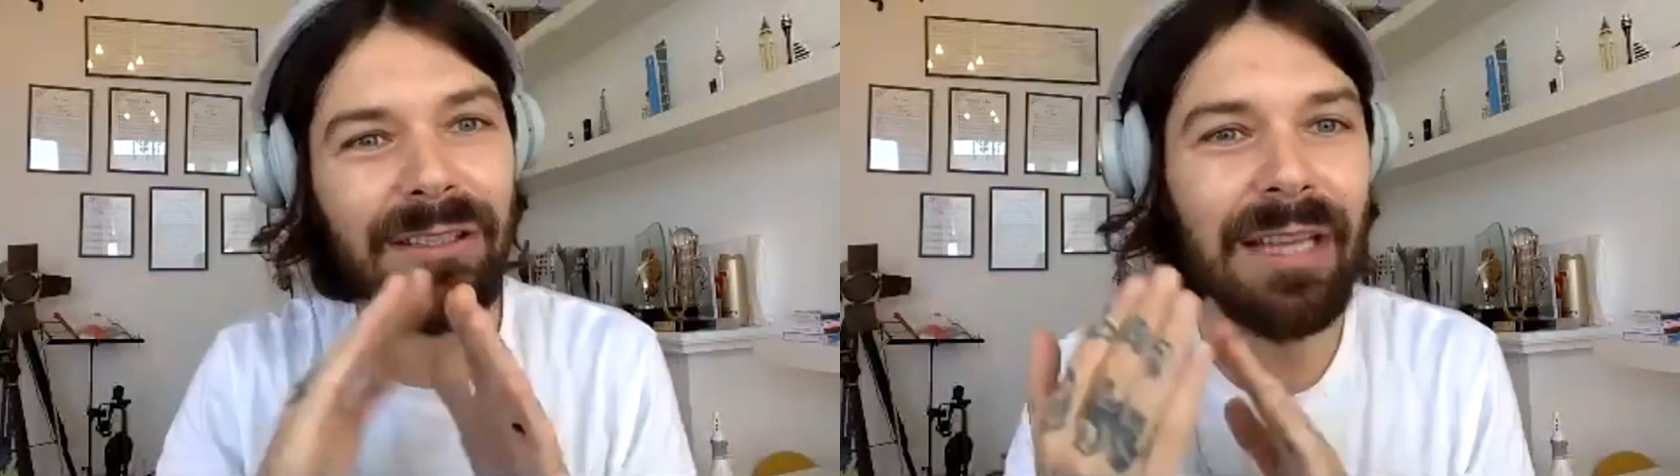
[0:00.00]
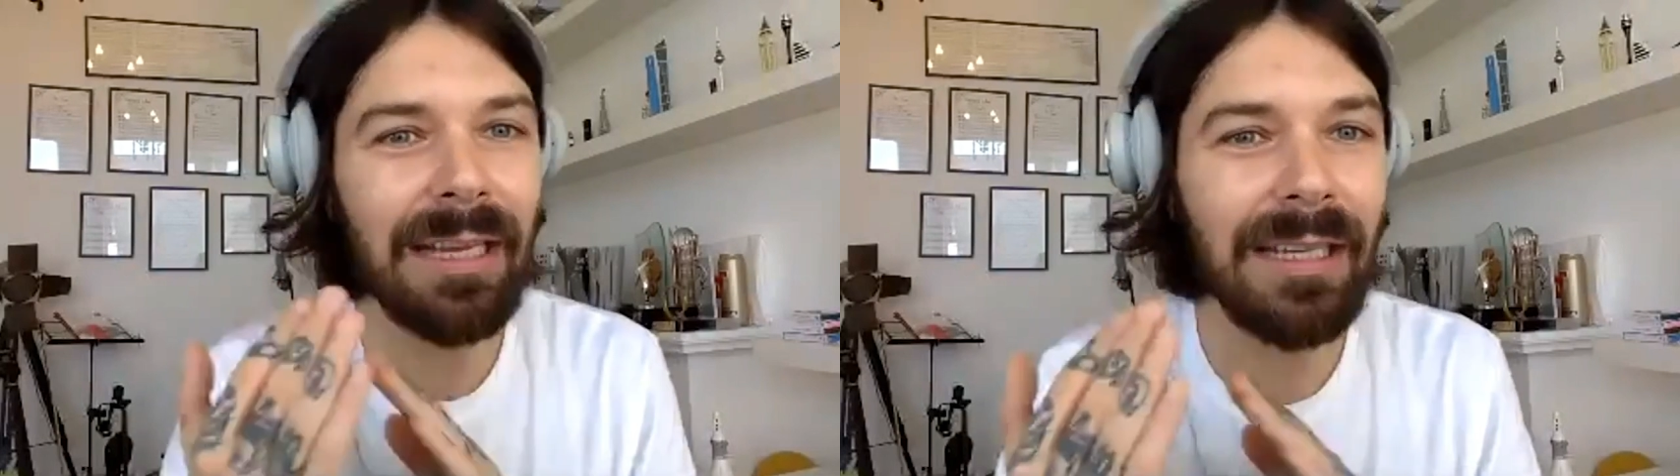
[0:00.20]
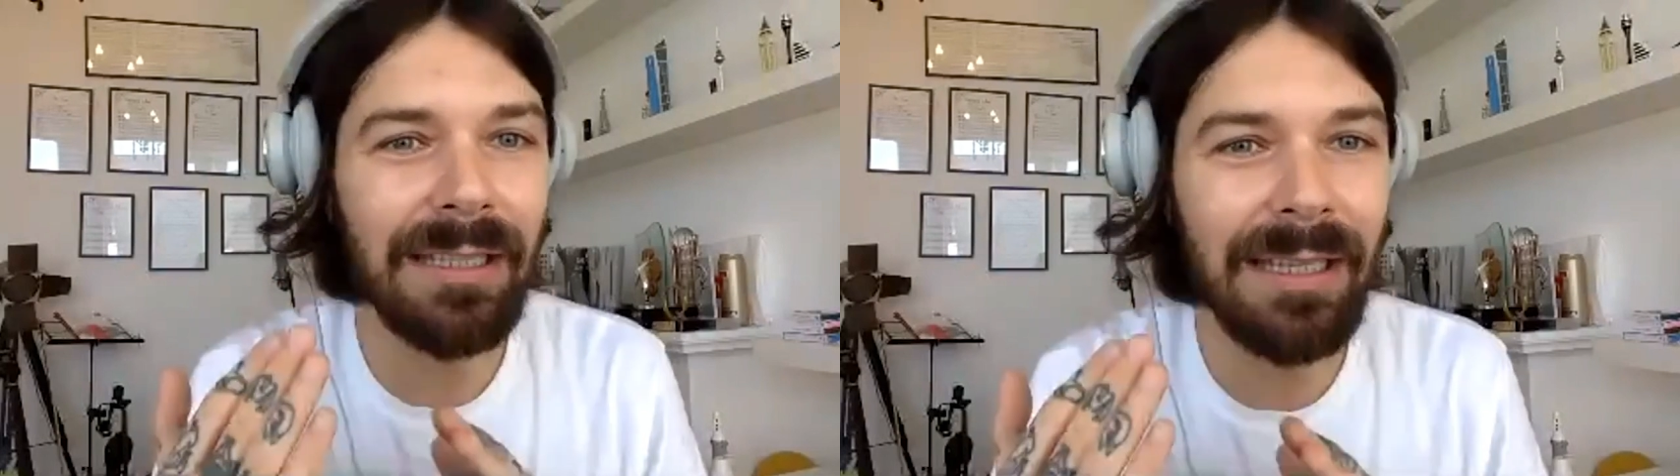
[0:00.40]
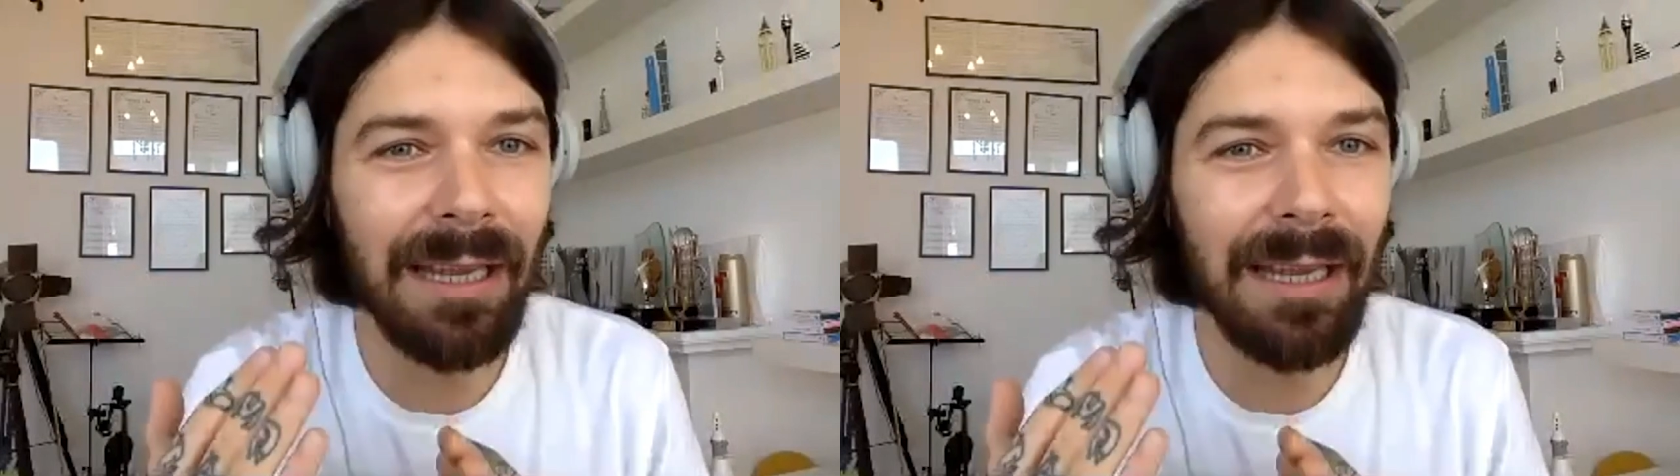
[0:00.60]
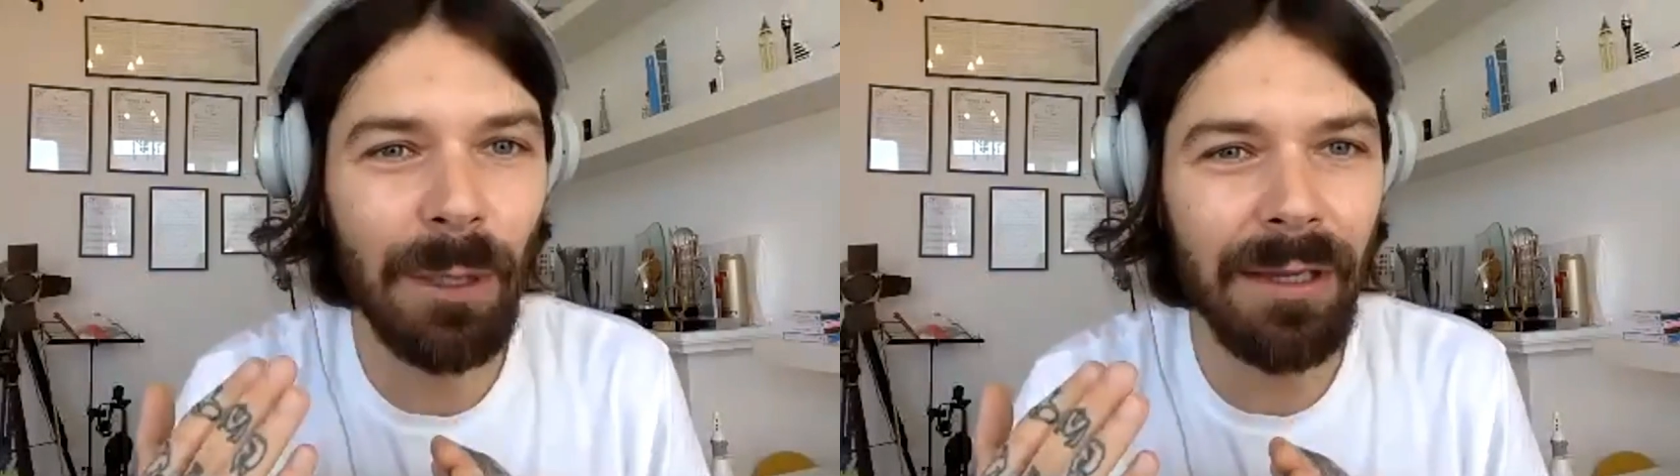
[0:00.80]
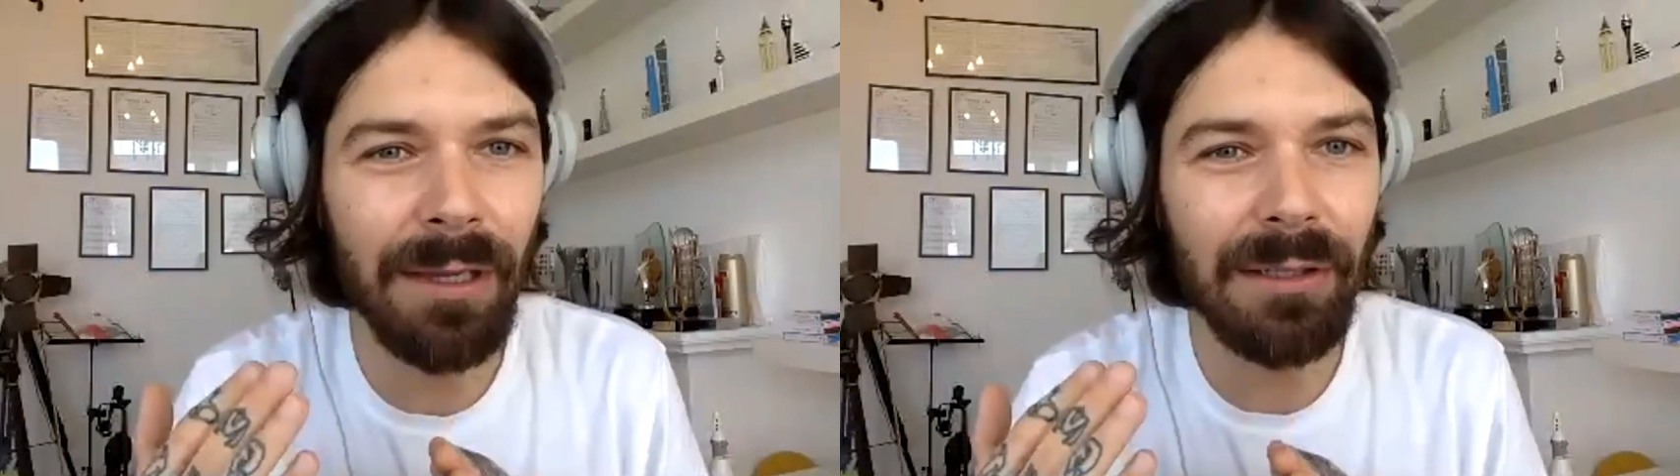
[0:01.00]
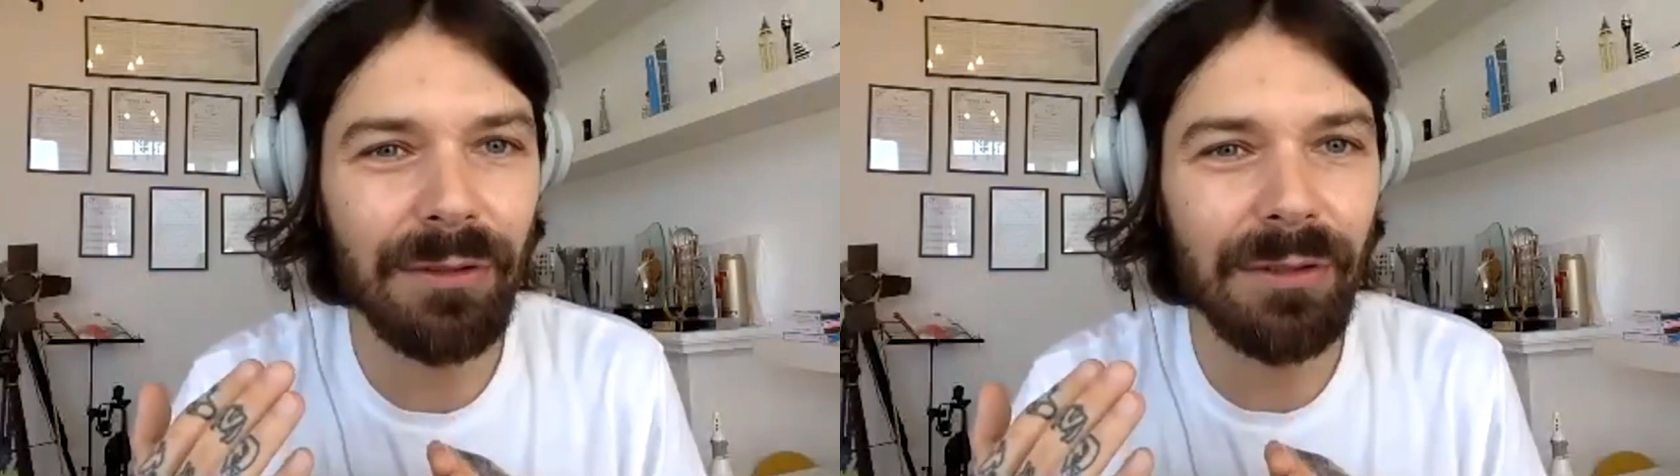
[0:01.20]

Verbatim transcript: second guess my lyrics